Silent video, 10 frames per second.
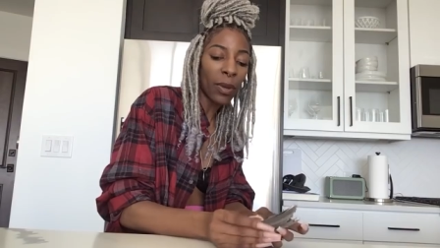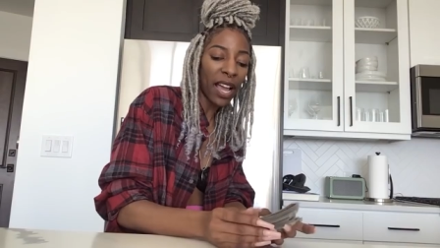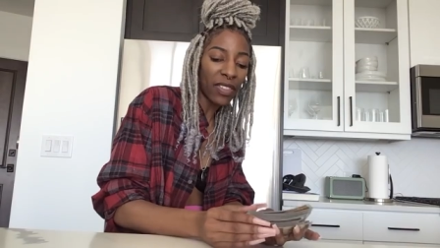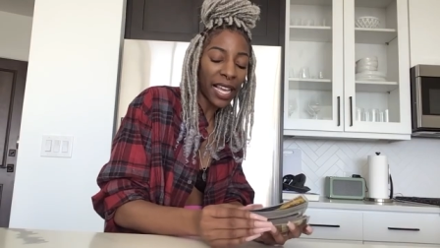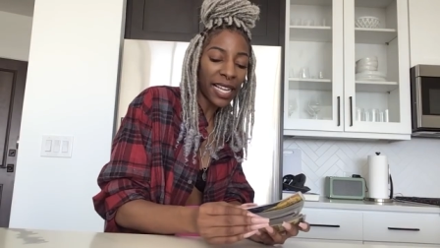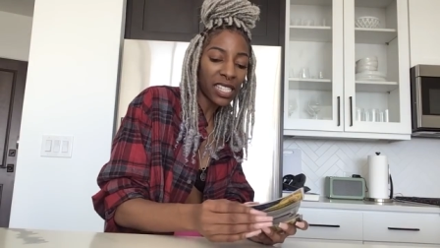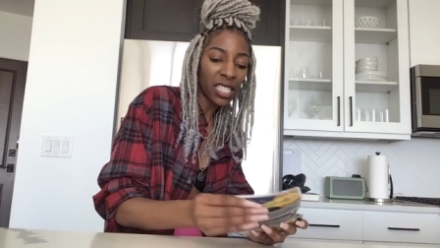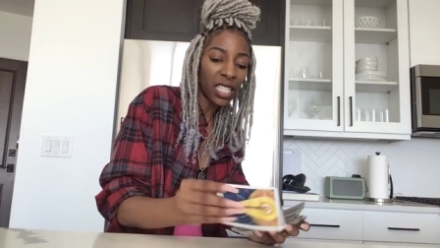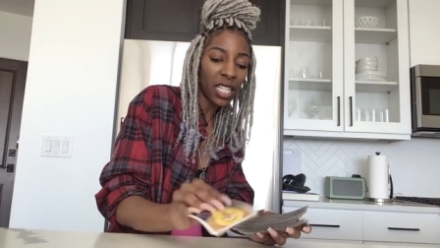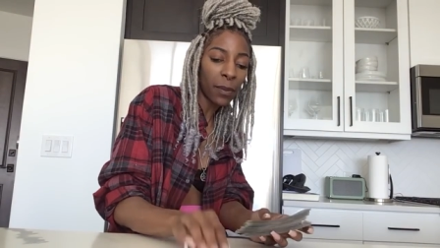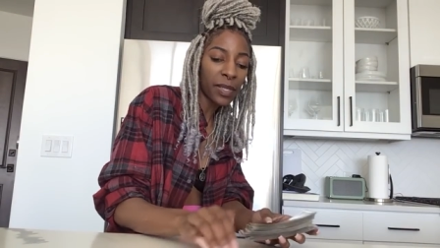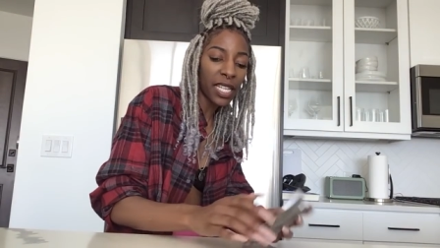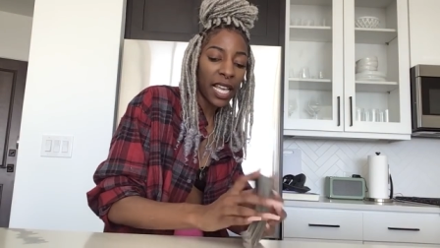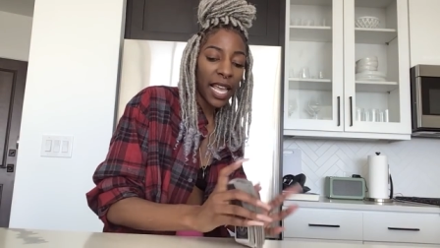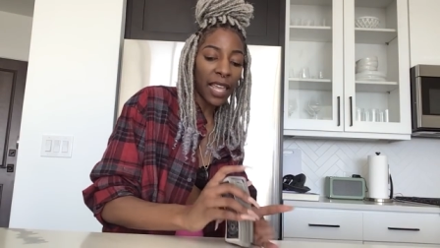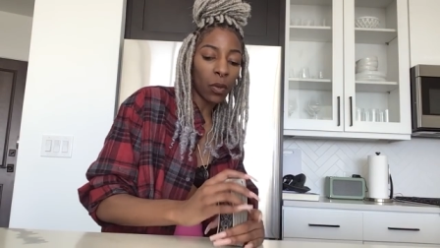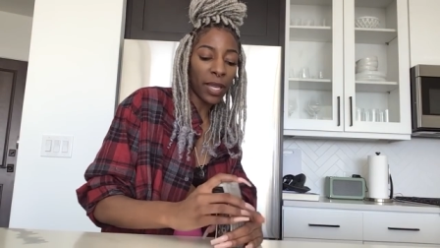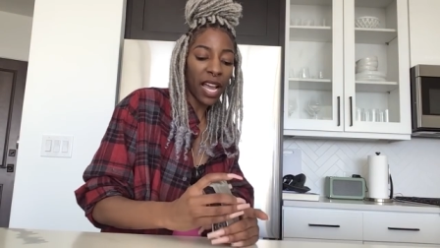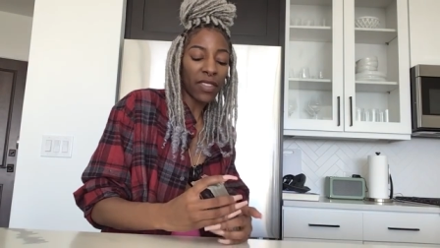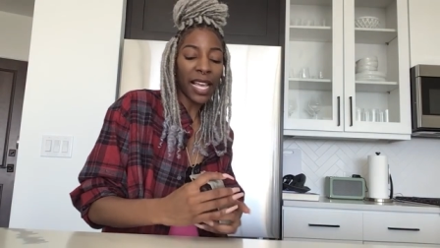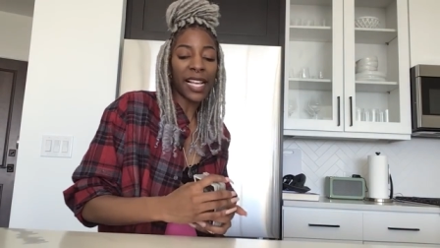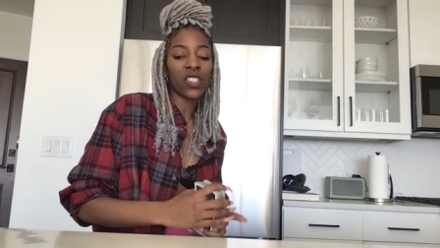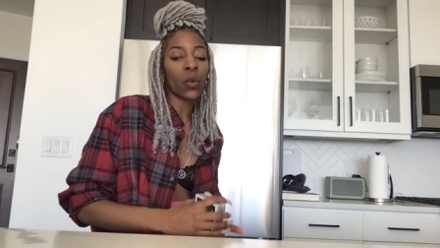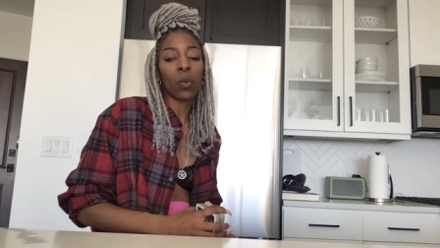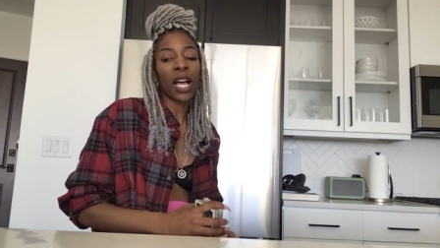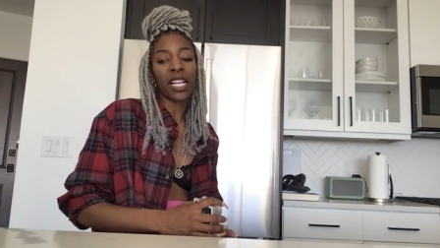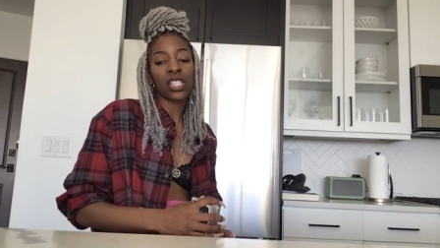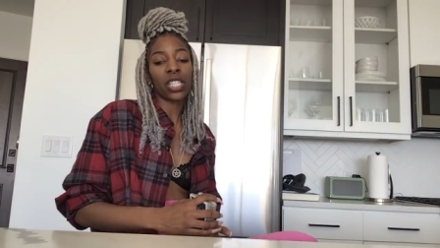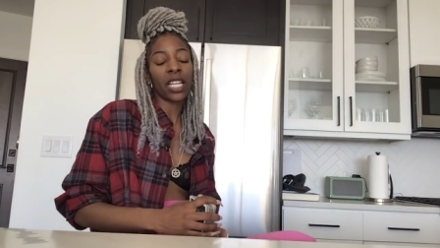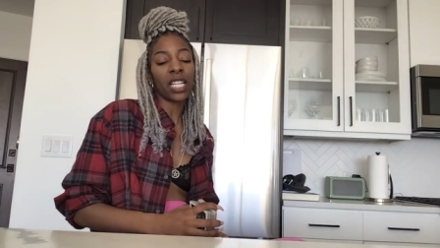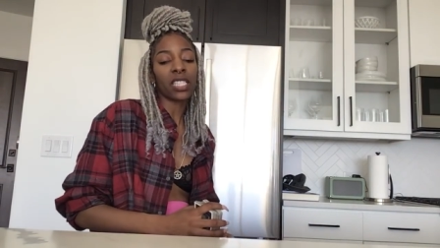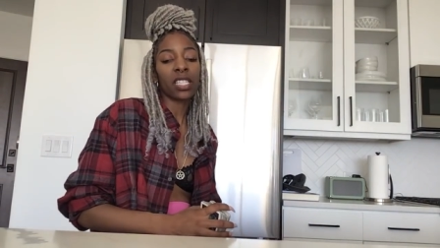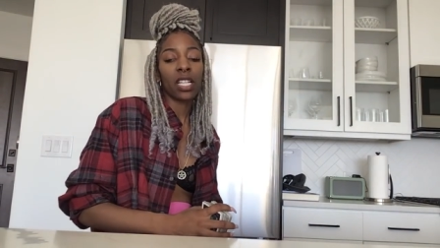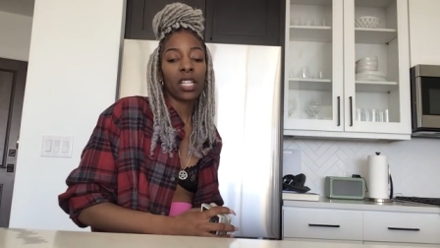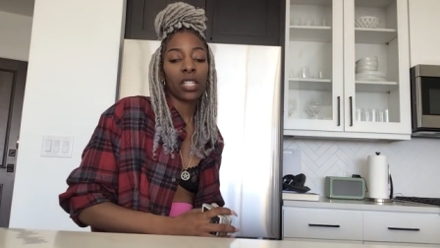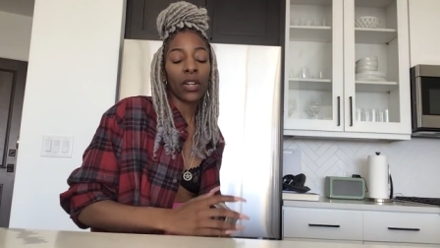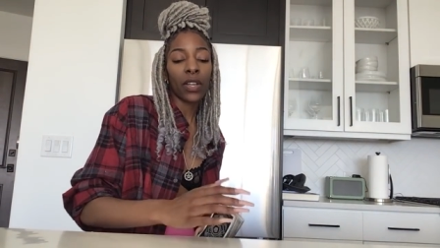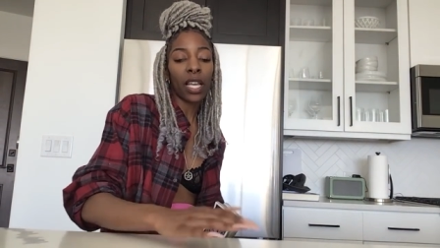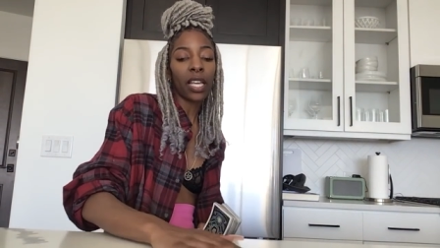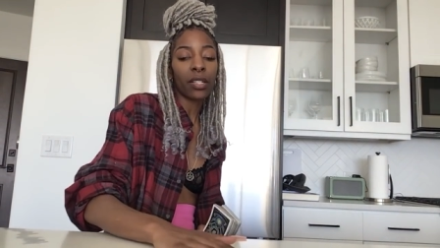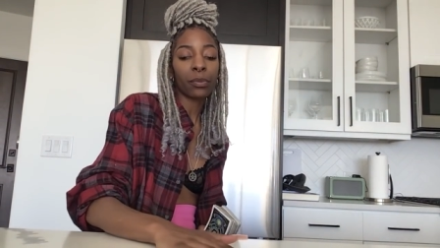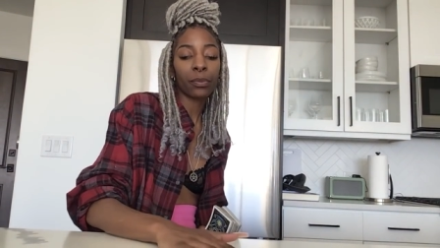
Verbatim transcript: we have the ace of cups and then we have the ace of wands. Yeah. Okay.